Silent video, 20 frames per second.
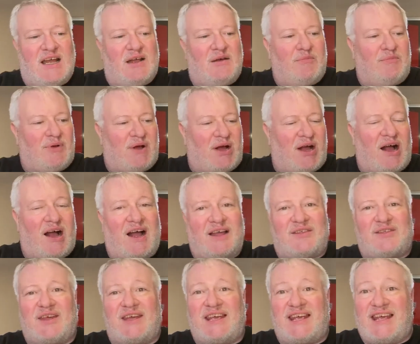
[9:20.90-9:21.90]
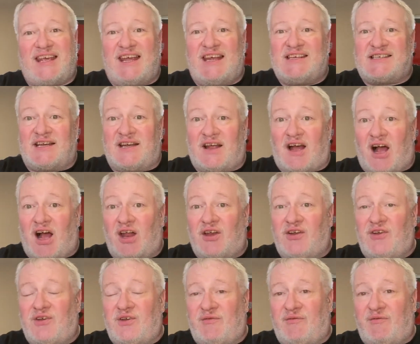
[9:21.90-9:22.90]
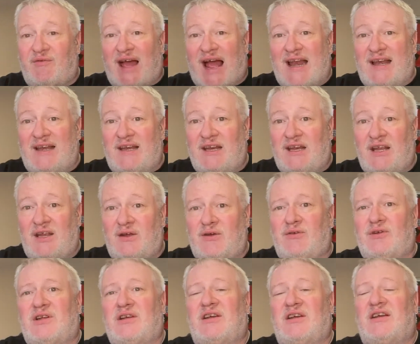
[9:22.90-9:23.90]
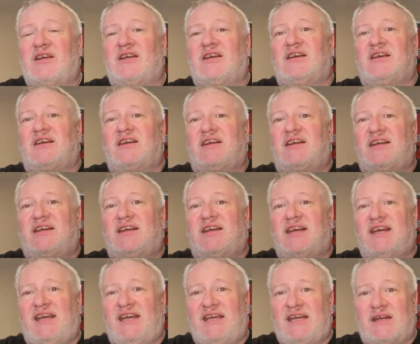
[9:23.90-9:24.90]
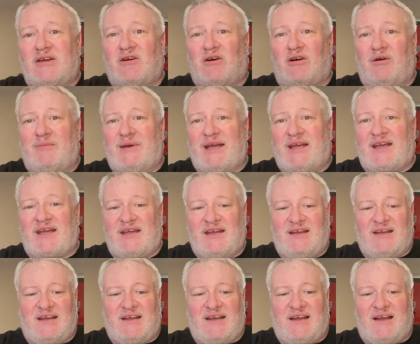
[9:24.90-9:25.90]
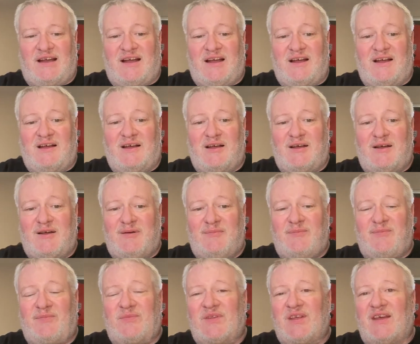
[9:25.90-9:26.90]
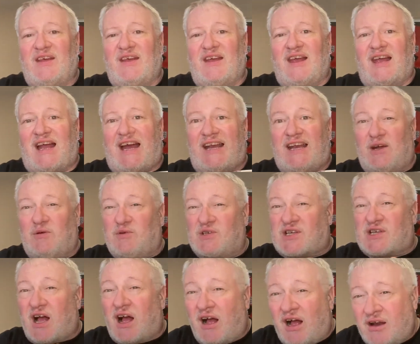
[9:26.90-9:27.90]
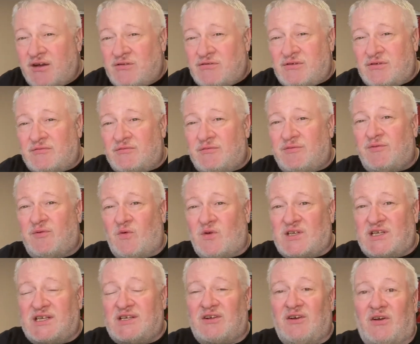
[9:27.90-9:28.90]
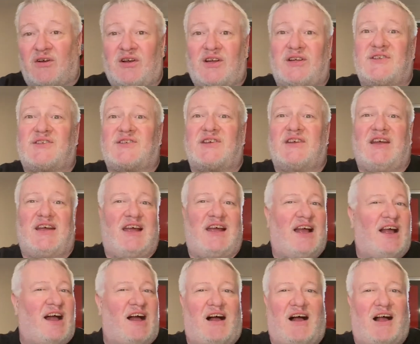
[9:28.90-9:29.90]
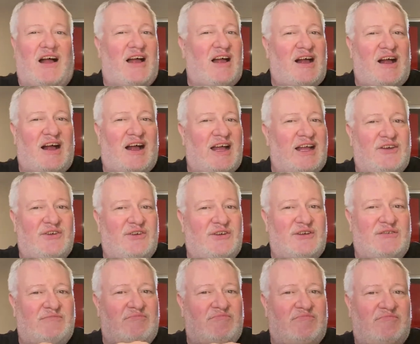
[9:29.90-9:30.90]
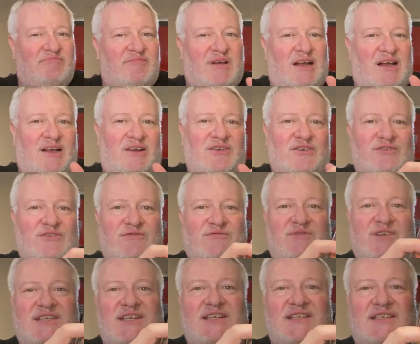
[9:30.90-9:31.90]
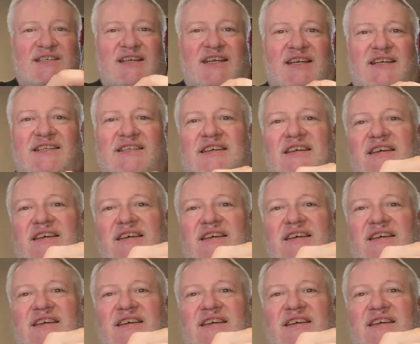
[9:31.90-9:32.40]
but I think it is an undervalued key comic, and it was $140. I couldn't resist it.